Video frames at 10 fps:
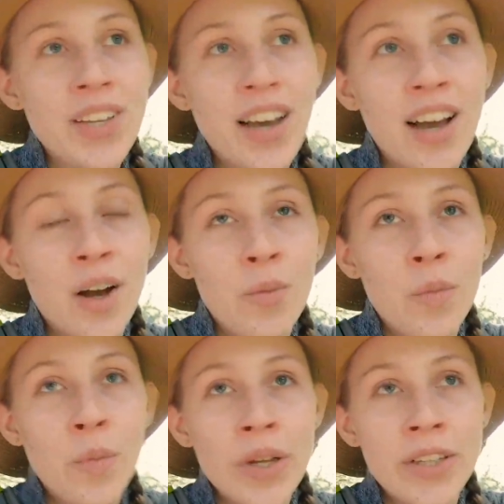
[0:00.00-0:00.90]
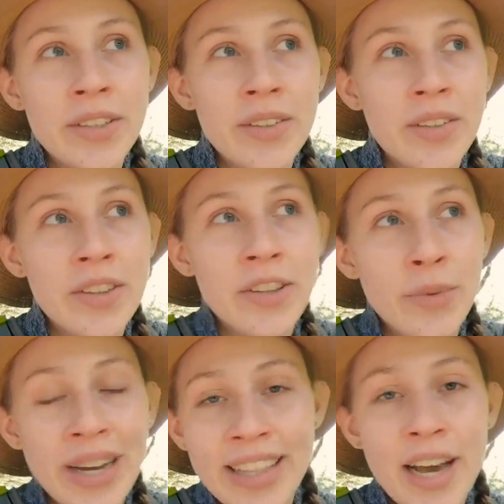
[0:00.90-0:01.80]
um, but
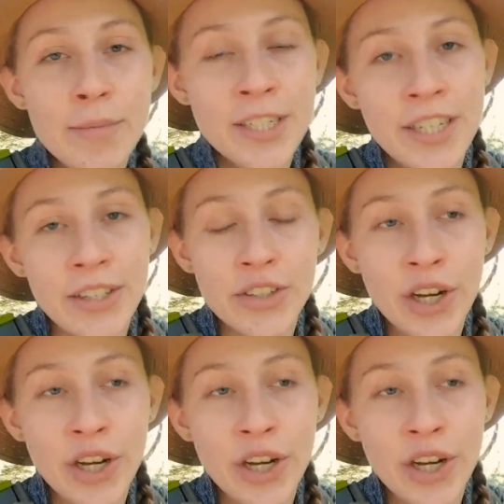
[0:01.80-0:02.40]
the way that particular